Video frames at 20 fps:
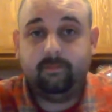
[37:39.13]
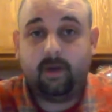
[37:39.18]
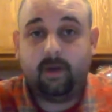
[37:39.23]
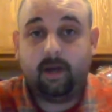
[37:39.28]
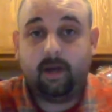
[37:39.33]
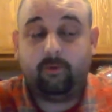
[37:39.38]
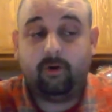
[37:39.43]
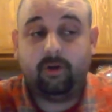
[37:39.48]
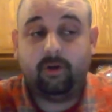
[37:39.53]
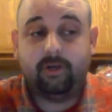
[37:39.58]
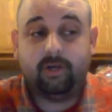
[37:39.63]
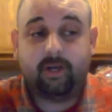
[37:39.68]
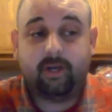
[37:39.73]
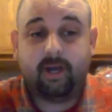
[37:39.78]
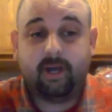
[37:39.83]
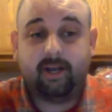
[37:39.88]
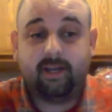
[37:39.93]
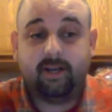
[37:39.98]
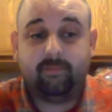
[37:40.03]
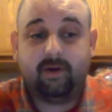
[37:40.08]
wanted to
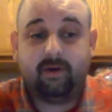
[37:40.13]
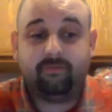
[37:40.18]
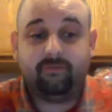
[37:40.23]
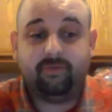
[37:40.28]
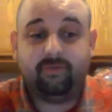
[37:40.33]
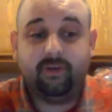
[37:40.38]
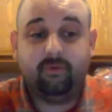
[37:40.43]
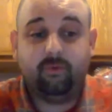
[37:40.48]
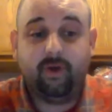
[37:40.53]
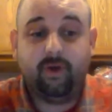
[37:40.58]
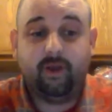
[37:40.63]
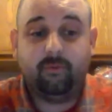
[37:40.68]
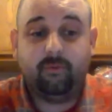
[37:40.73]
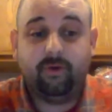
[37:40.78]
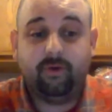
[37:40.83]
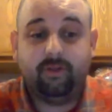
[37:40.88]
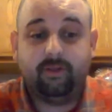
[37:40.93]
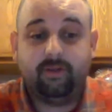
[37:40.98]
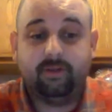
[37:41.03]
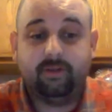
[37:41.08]
kind of get my feet wet
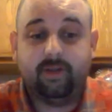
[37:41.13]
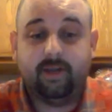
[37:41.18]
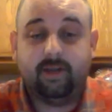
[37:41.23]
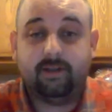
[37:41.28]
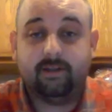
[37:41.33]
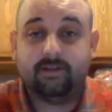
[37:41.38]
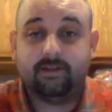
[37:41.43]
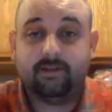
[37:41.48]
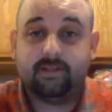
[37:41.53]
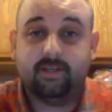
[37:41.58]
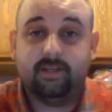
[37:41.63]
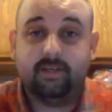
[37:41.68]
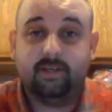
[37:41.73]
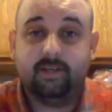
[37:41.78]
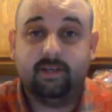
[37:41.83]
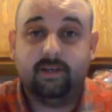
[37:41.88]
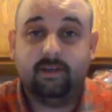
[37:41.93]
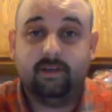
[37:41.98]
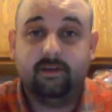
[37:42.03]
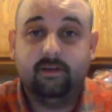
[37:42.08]
with it and
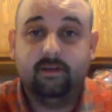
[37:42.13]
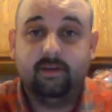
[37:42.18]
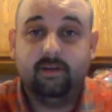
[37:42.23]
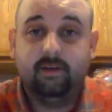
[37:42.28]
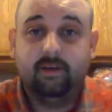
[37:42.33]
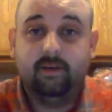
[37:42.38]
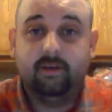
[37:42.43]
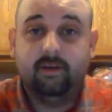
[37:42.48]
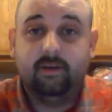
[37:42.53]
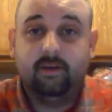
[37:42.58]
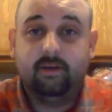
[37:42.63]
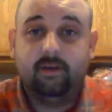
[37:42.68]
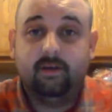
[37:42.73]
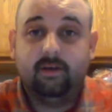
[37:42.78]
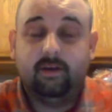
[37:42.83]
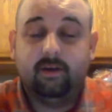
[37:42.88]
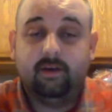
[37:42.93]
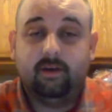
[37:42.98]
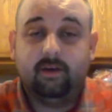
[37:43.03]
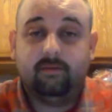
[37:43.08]
see
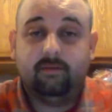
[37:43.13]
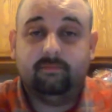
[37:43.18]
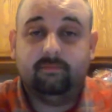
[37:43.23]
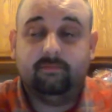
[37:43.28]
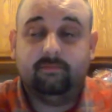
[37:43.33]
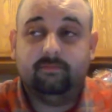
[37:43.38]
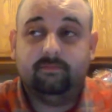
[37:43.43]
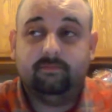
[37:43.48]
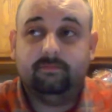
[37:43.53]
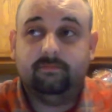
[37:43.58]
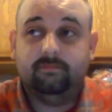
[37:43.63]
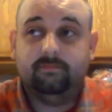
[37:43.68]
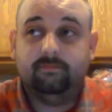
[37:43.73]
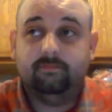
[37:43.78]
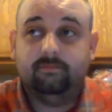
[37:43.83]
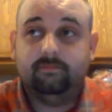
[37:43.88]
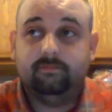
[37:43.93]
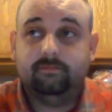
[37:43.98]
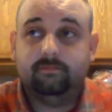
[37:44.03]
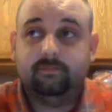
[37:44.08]
how
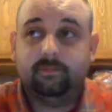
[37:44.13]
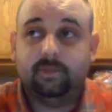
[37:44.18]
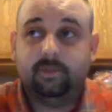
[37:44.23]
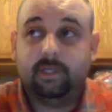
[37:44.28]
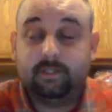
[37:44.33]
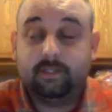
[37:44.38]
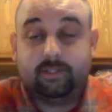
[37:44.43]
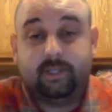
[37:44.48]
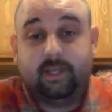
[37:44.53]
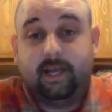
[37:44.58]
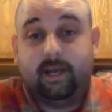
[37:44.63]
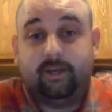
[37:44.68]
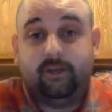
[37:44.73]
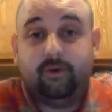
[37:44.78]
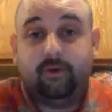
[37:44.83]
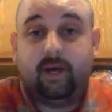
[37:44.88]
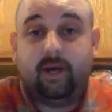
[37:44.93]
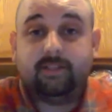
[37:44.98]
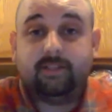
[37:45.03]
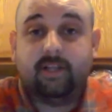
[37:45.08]

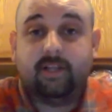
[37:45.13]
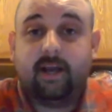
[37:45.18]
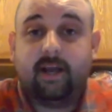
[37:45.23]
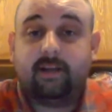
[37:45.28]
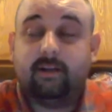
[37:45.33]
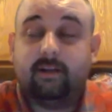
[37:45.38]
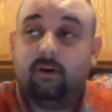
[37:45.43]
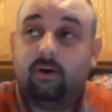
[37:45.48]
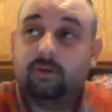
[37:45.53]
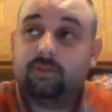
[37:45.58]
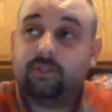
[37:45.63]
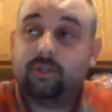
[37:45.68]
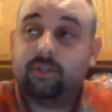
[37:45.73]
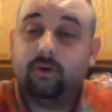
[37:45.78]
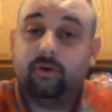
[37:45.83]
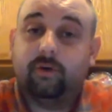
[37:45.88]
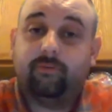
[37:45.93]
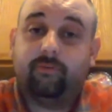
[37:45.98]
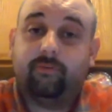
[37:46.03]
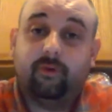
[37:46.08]
you guys liked it.
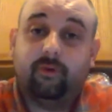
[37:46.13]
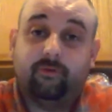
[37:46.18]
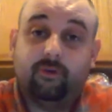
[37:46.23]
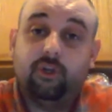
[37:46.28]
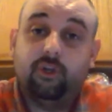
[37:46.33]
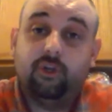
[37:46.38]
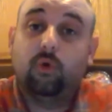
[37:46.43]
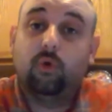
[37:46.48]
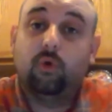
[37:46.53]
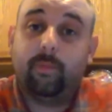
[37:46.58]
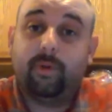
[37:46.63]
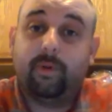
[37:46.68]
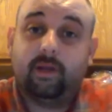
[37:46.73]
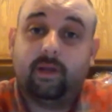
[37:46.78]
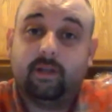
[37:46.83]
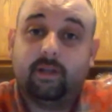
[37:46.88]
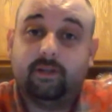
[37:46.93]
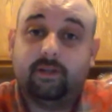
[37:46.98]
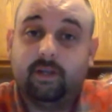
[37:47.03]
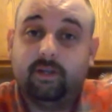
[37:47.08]
Also, if you do want me to
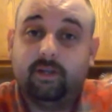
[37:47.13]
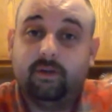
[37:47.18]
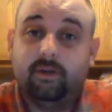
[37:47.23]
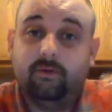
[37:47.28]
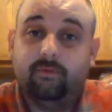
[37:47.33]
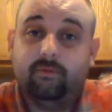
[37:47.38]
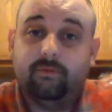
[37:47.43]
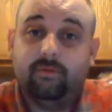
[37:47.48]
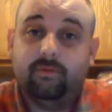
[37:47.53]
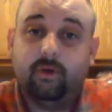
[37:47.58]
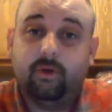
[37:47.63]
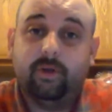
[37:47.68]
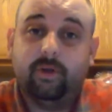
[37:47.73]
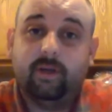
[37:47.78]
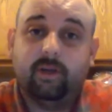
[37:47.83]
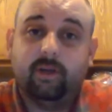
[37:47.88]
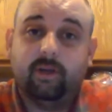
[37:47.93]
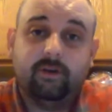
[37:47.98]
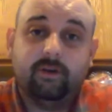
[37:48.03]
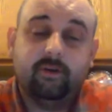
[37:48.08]
continue doing
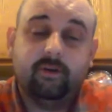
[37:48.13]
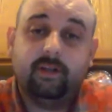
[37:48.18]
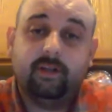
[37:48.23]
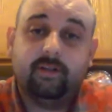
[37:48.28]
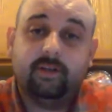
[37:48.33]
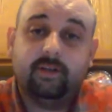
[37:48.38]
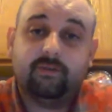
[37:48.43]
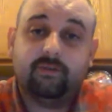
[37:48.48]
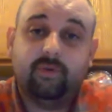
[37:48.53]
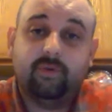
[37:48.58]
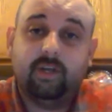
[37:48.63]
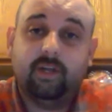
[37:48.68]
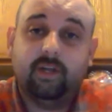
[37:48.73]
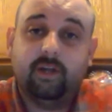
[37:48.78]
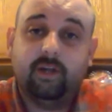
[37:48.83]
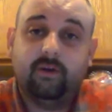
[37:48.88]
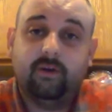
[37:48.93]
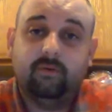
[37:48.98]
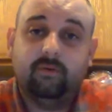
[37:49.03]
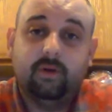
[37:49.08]
it, underneath this
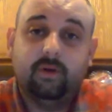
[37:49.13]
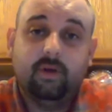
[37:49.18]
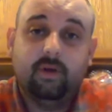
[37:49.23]
video,